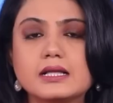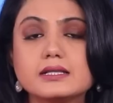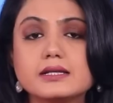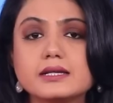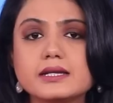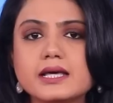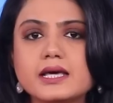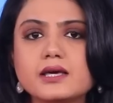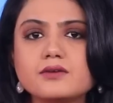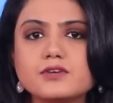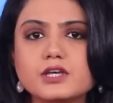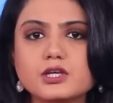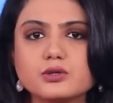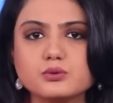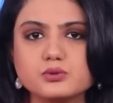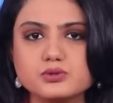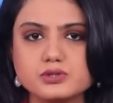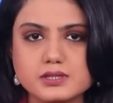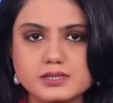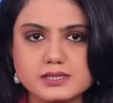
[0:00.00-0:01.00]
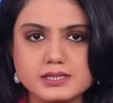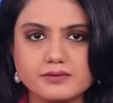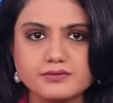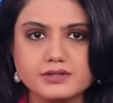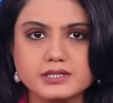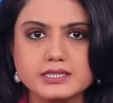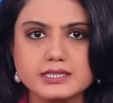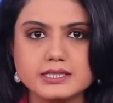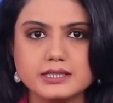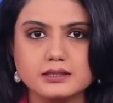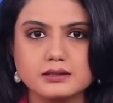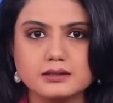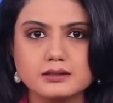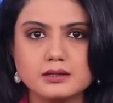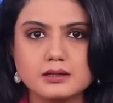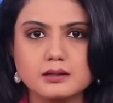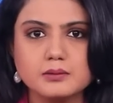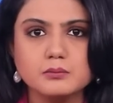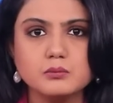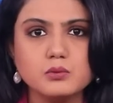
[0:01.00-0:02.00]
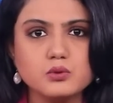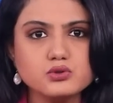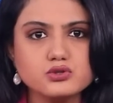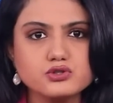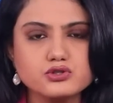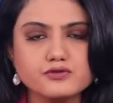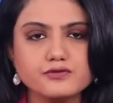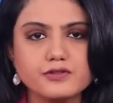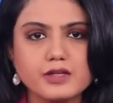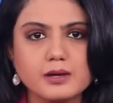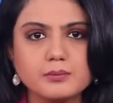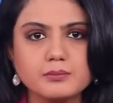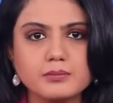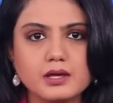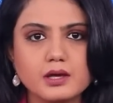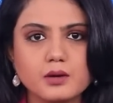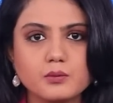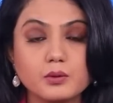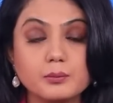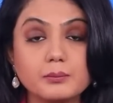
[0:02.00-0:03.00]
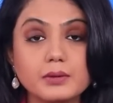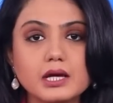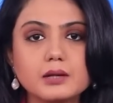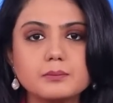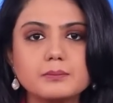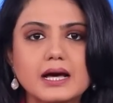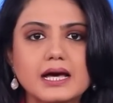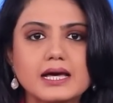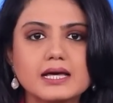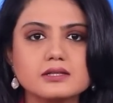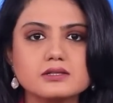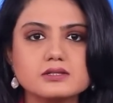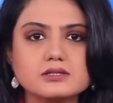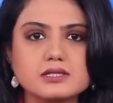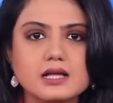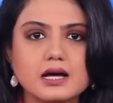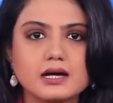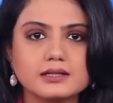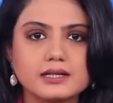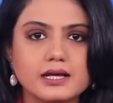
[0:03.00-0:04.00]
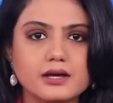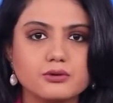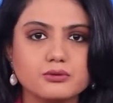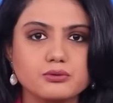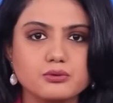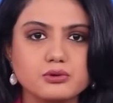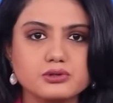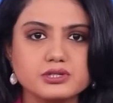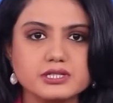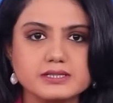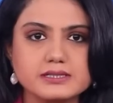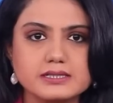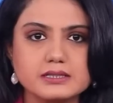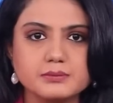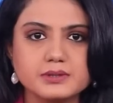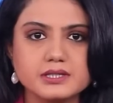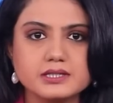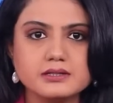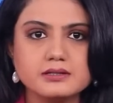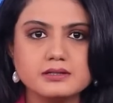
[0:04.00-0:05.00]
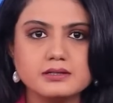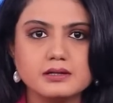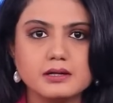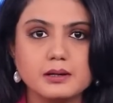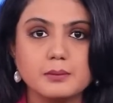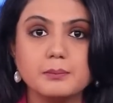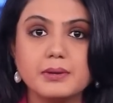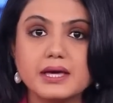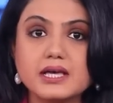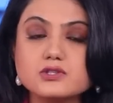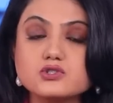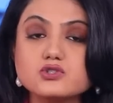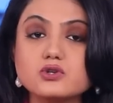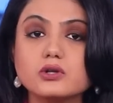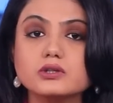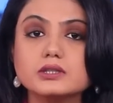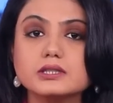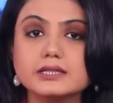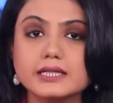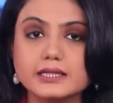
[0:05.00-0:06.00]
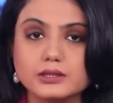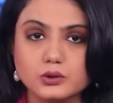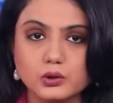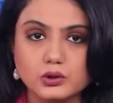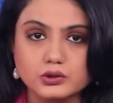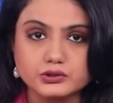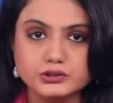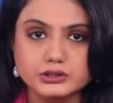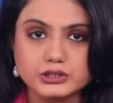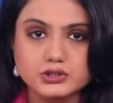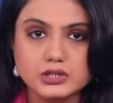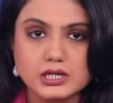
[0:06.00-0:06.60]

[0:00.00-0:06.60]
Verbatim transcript: The Navy uses 17. Most of them were made by Hindustan Aeronautics Limited based on the technology